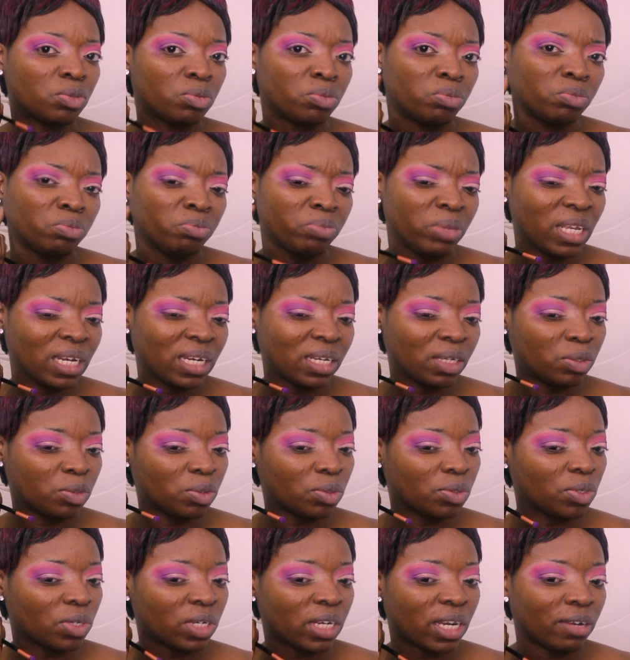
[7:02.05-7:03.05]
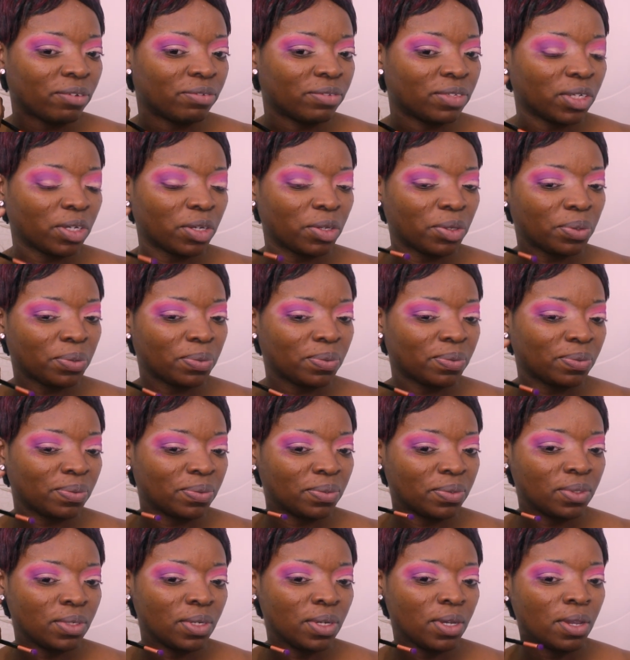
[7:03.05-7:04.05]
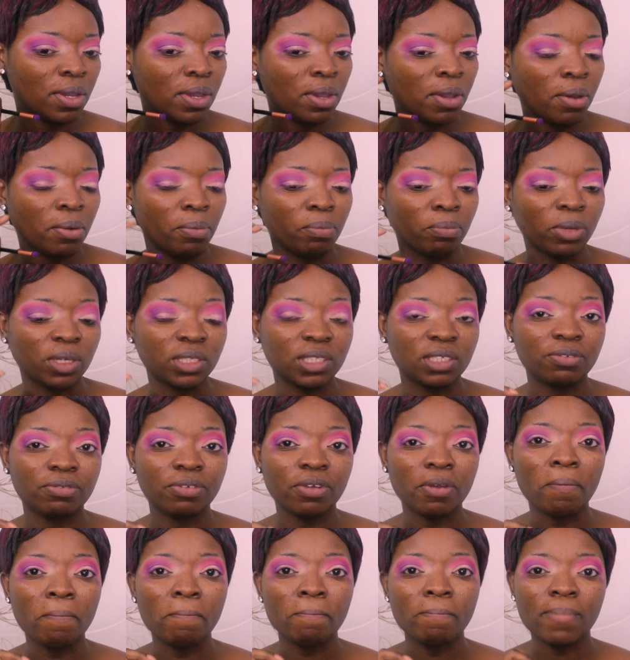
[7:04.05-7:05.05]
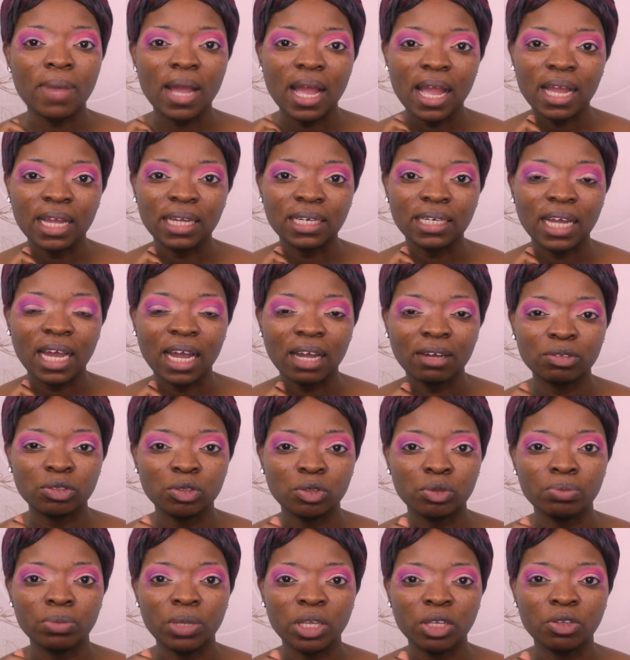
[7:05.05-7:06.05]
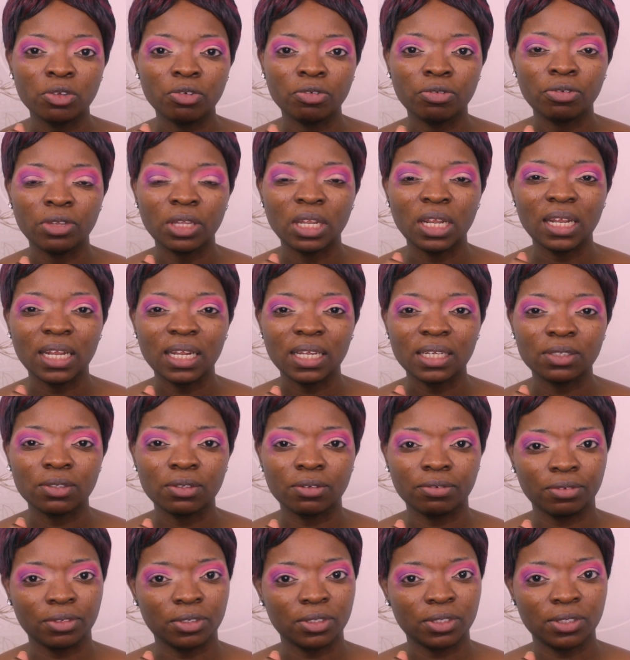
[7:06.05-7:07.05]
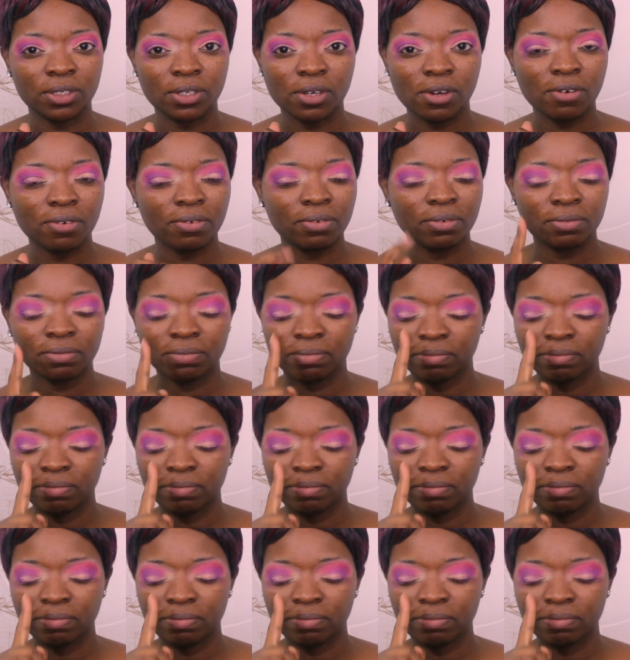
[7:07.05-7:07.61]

you, men are to run after you. But if a man has to make you feel less of yourself,